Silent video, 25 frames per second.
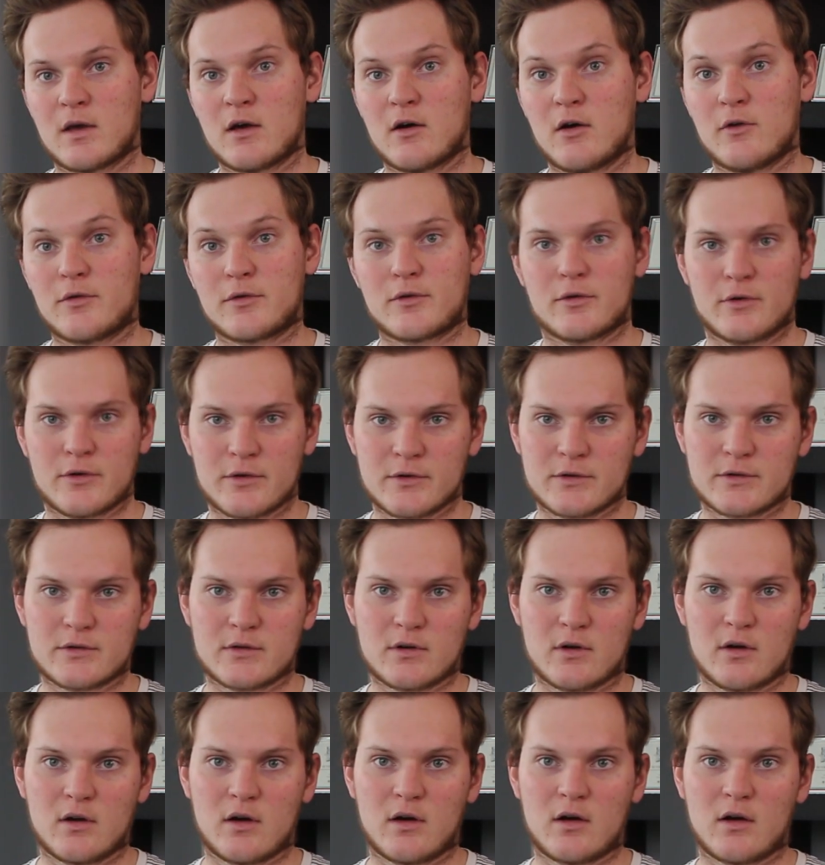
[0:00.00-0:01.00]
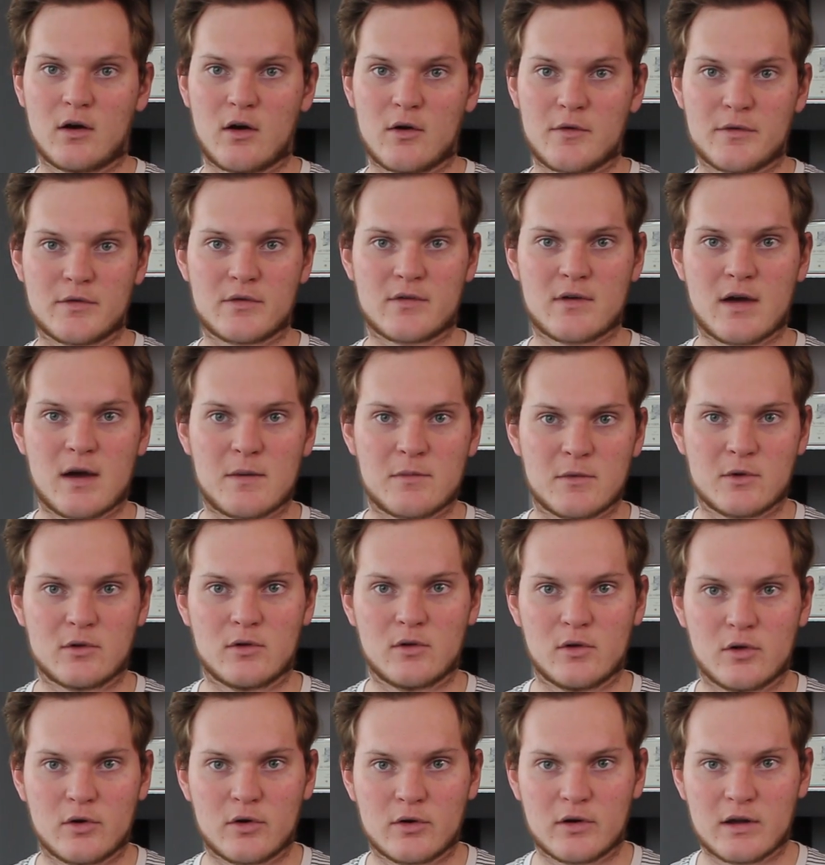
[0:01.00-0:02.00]
Of course, over time you'll
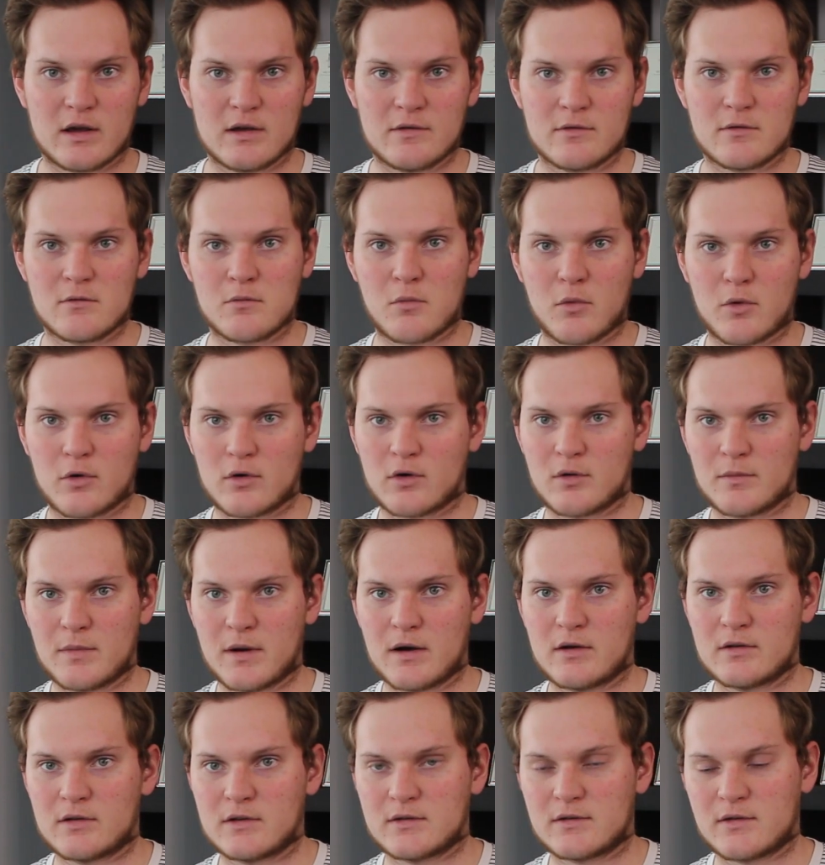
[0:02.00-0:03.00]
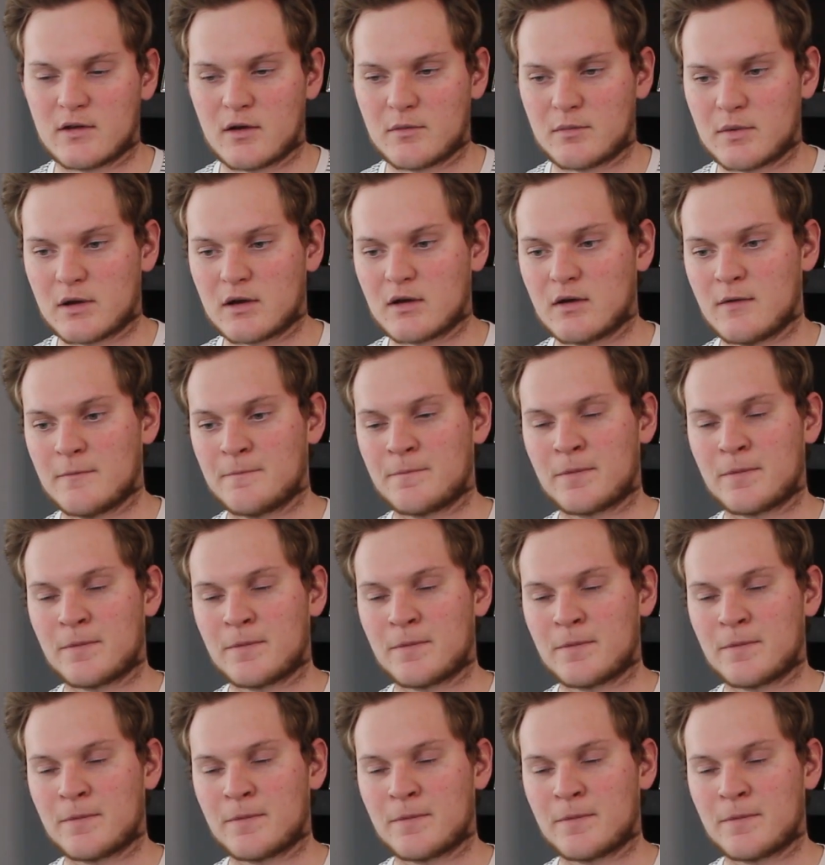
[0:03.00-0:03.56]
learn even more about this topic.